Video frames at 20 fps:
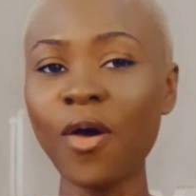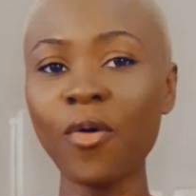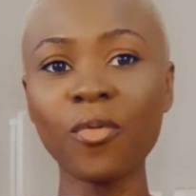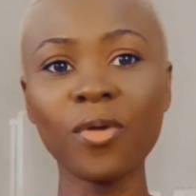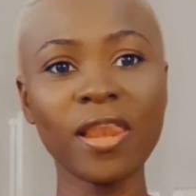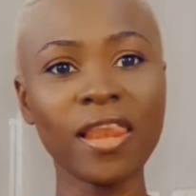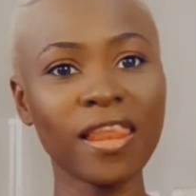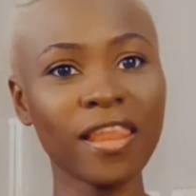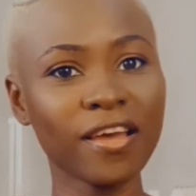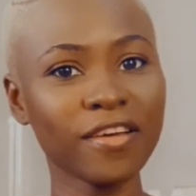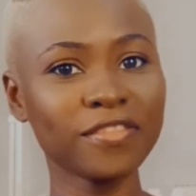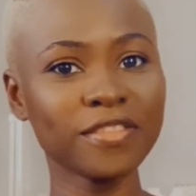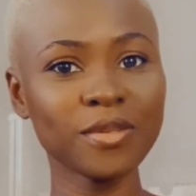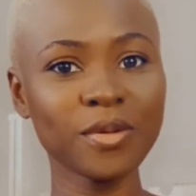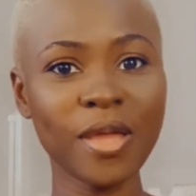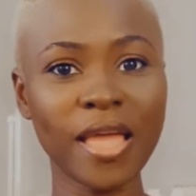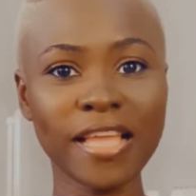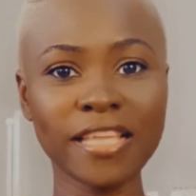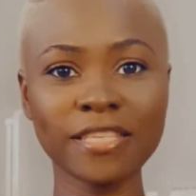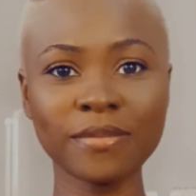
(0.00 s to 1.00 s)
we love
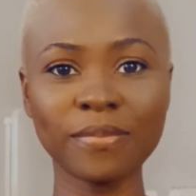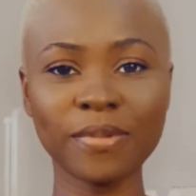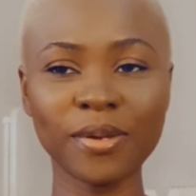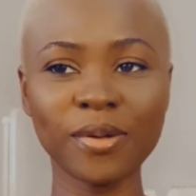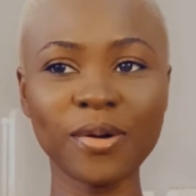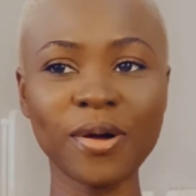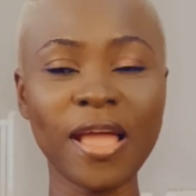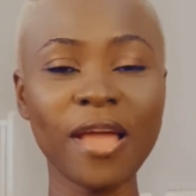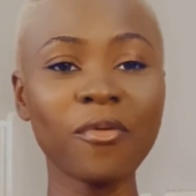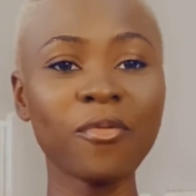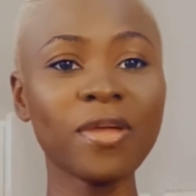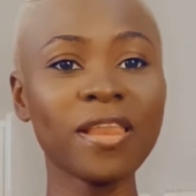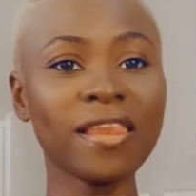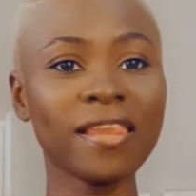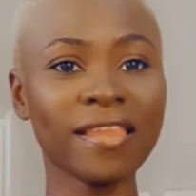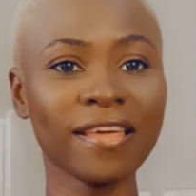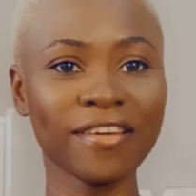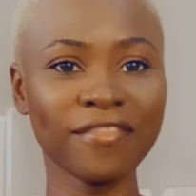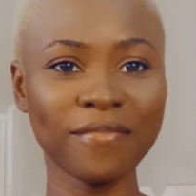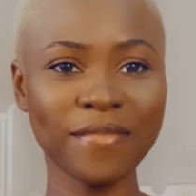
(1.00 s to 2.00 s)
to explore, and we
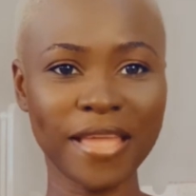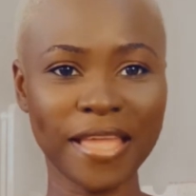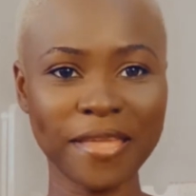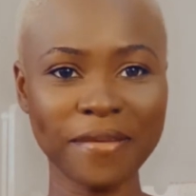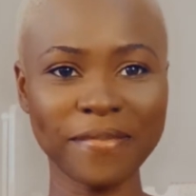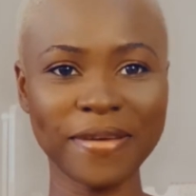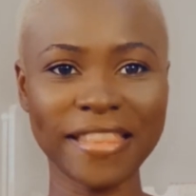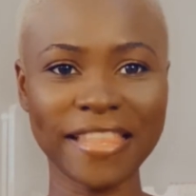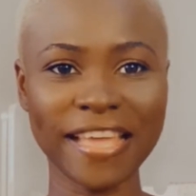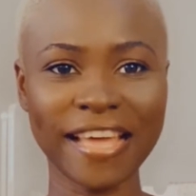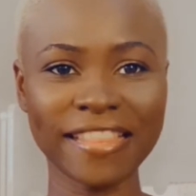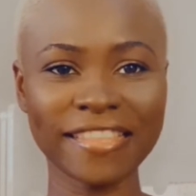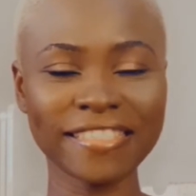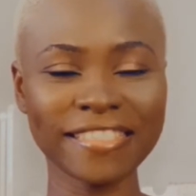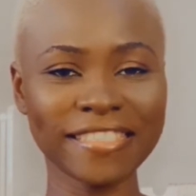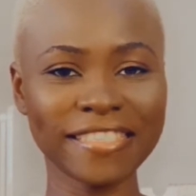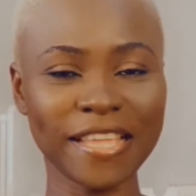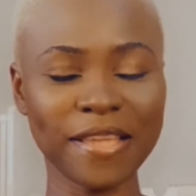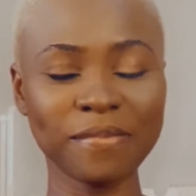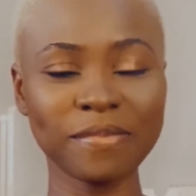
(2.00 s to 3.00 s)
love making money at the
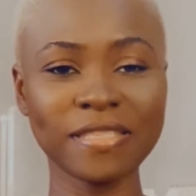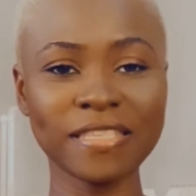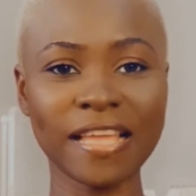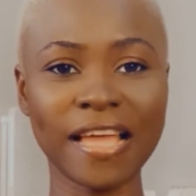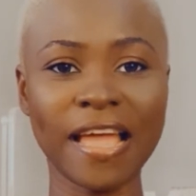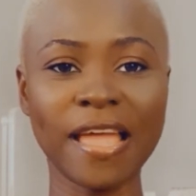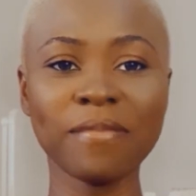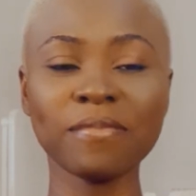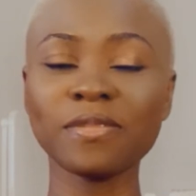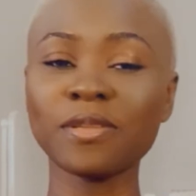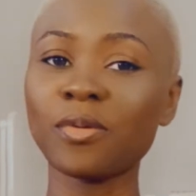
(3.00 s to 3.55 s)
same time.